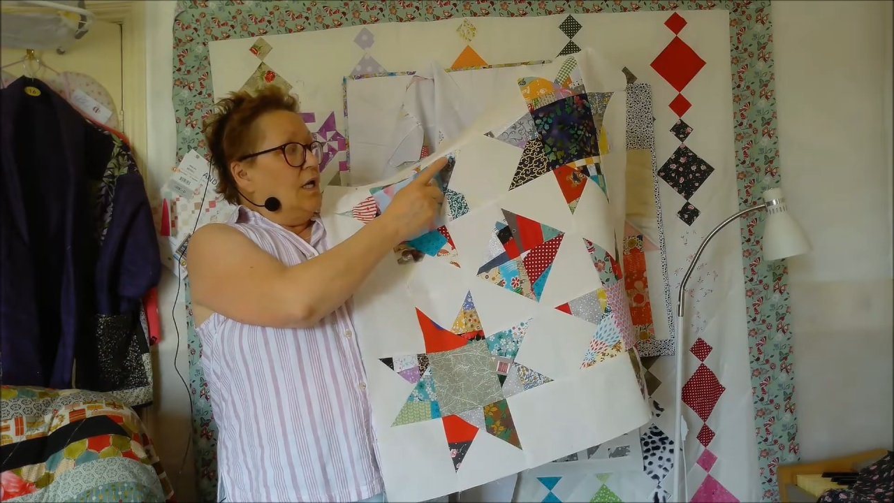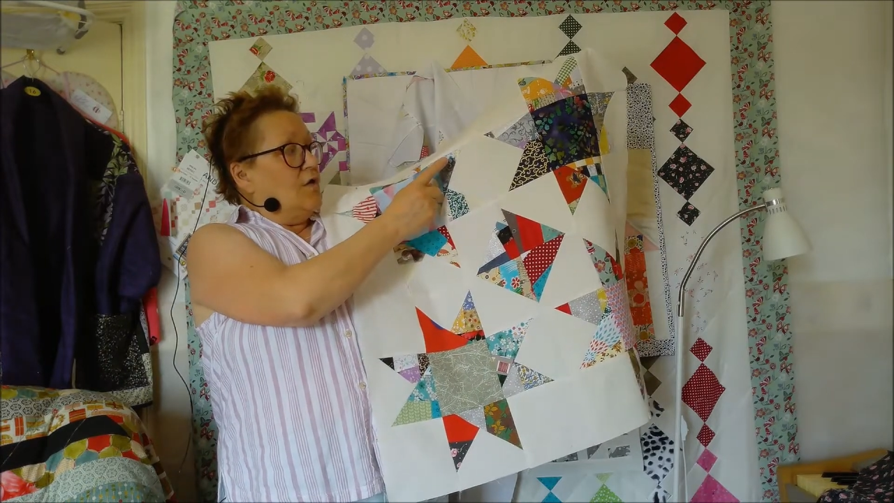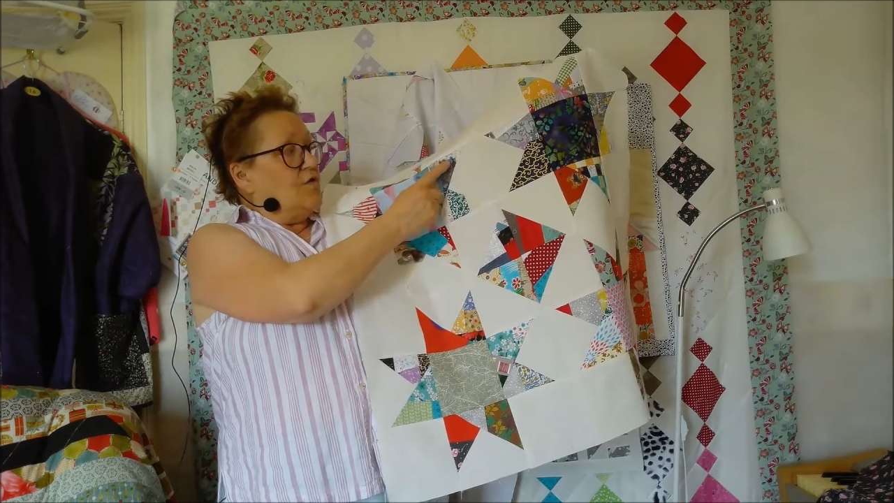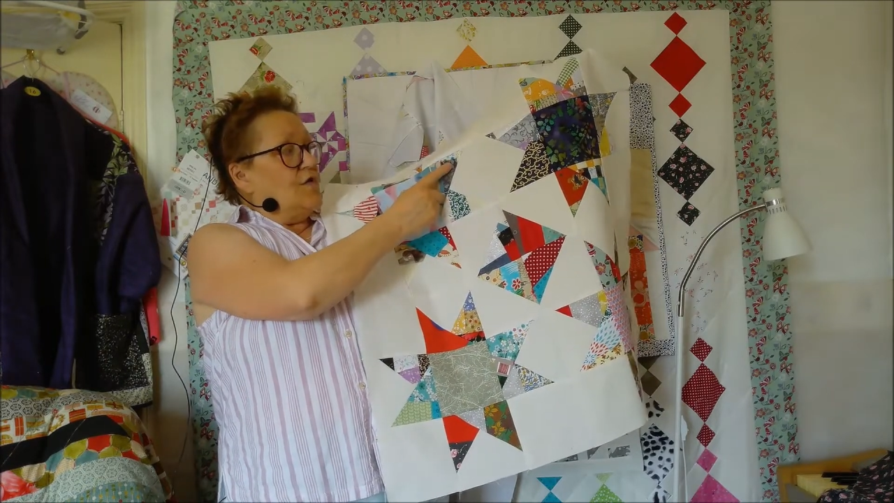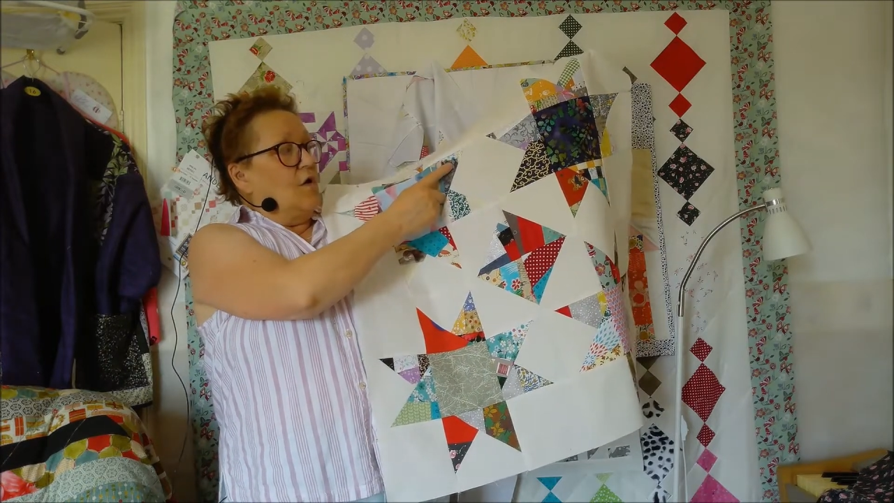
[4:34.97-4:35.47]

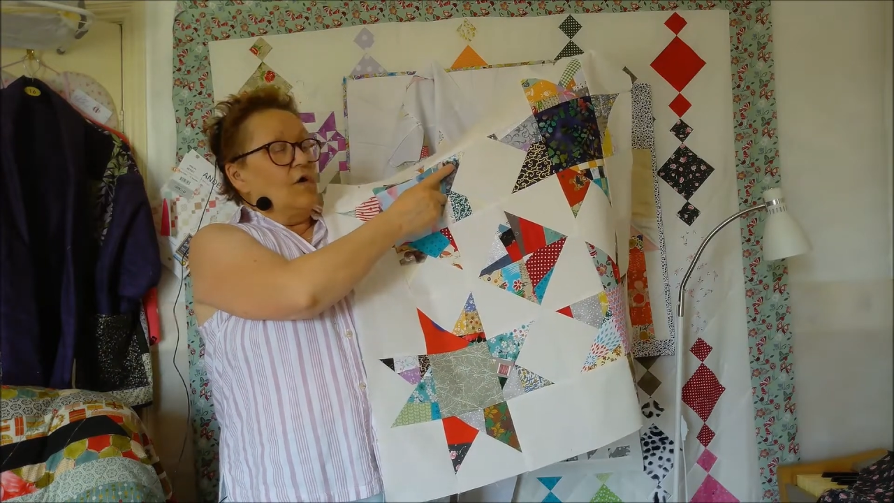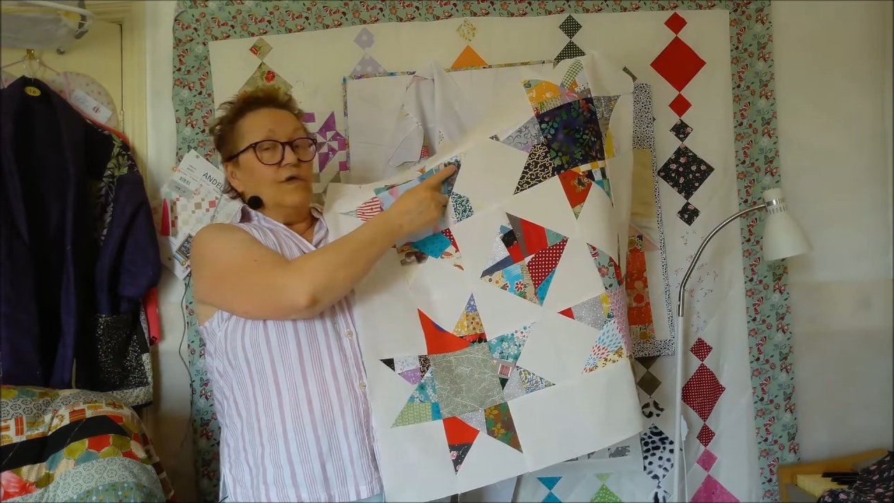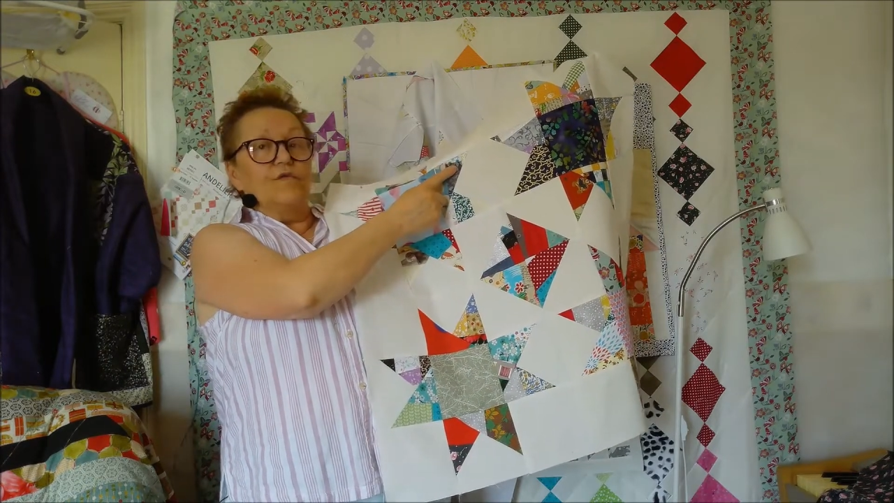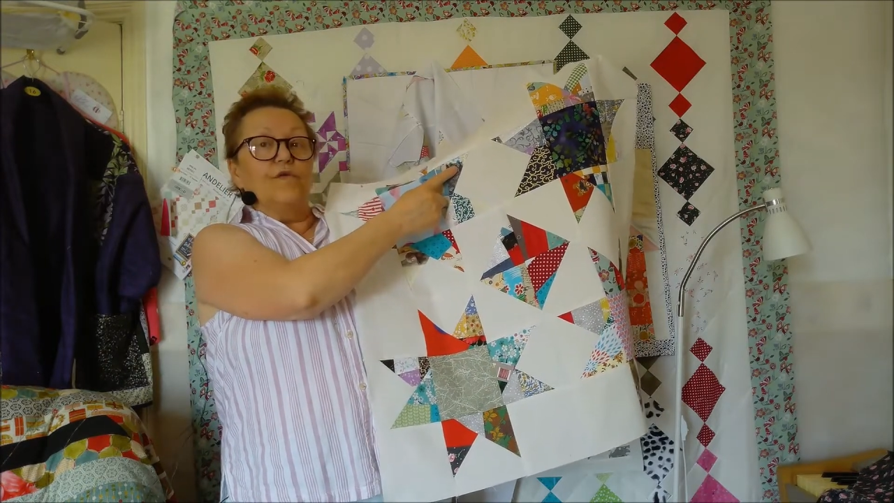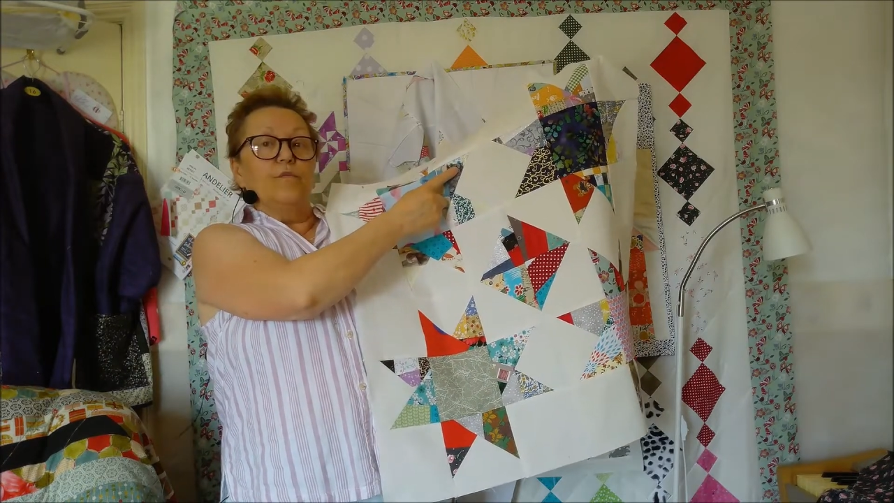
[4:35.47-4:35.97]

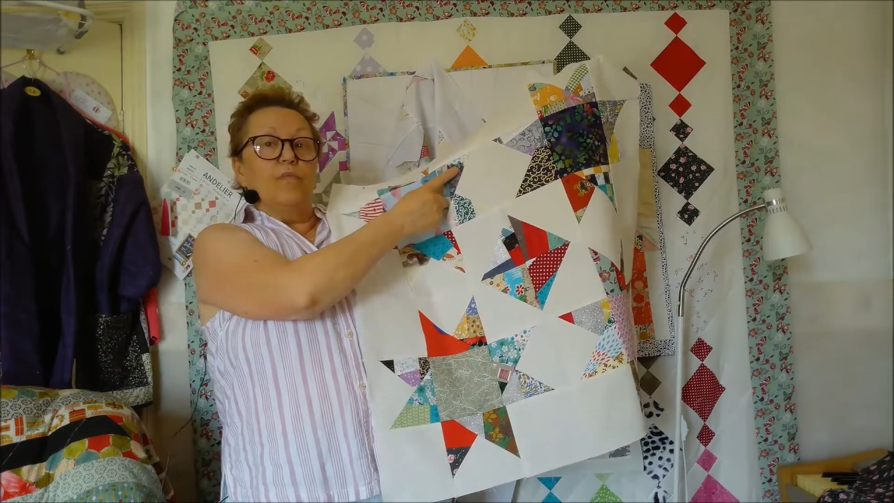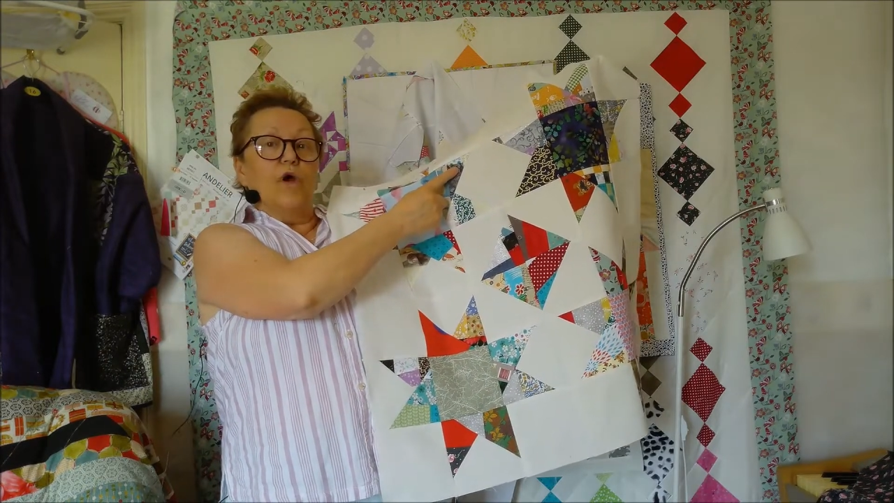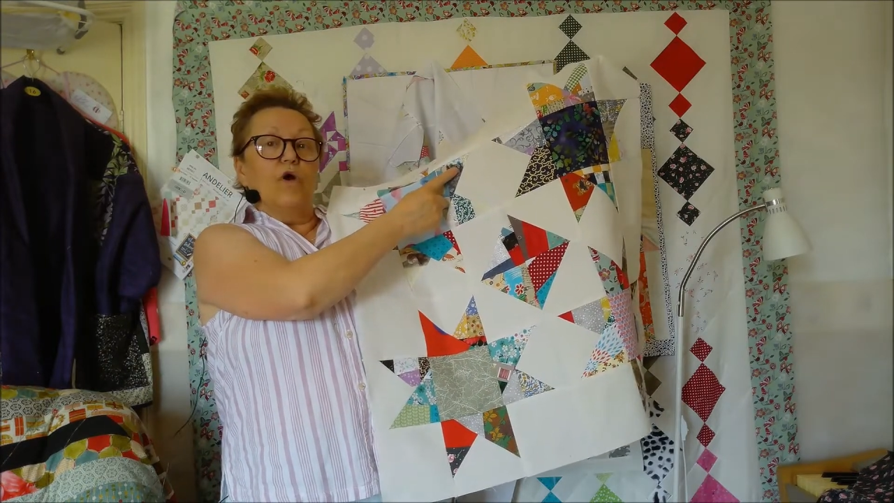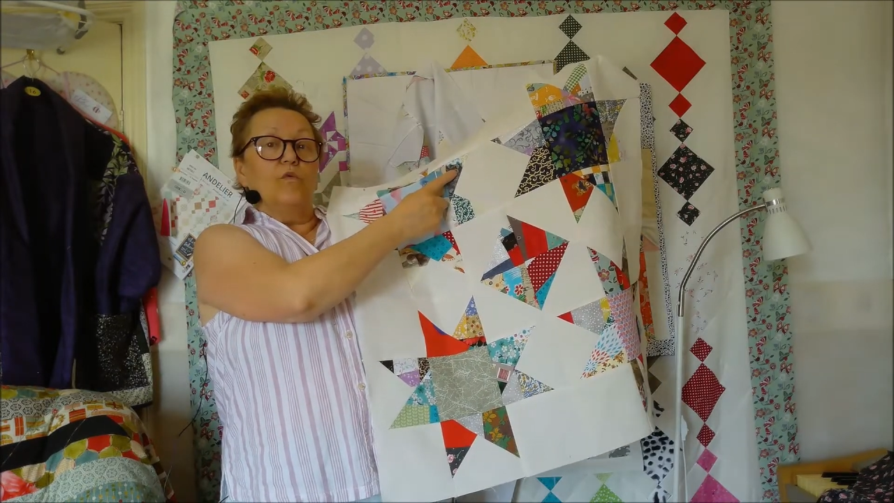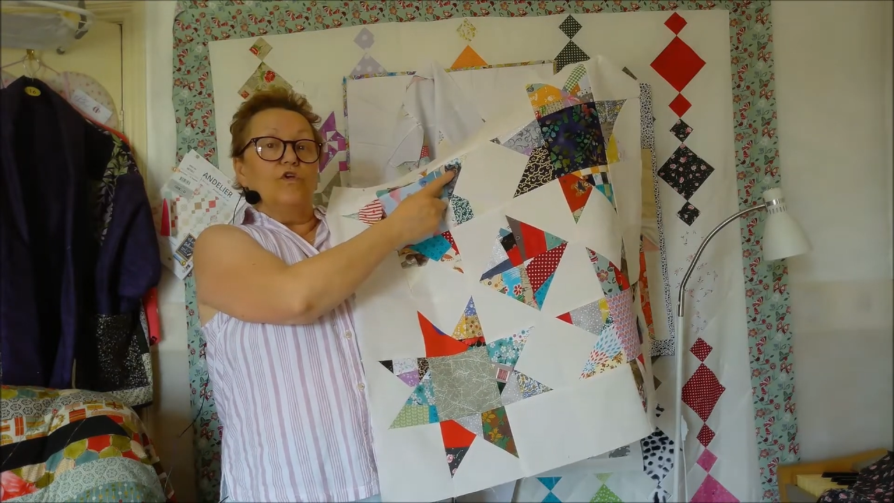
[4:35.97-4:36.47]
size block,